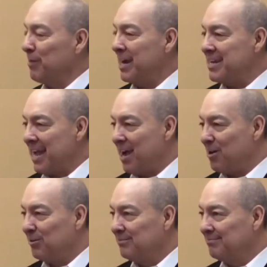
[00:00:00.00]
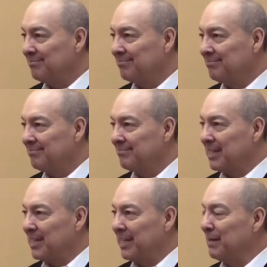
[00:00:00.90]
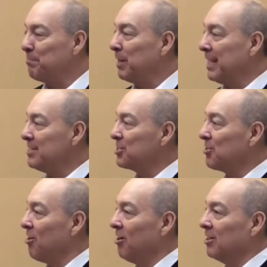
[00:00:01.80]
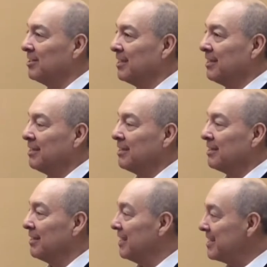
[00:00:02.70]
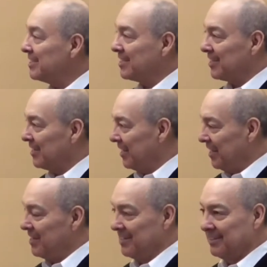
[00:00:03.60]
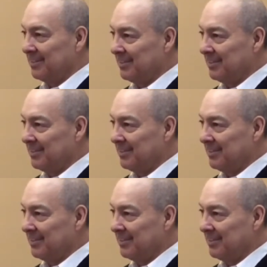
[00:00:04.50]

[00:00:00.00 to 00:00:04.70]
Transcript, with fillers: Right now, in a place called LinkedIn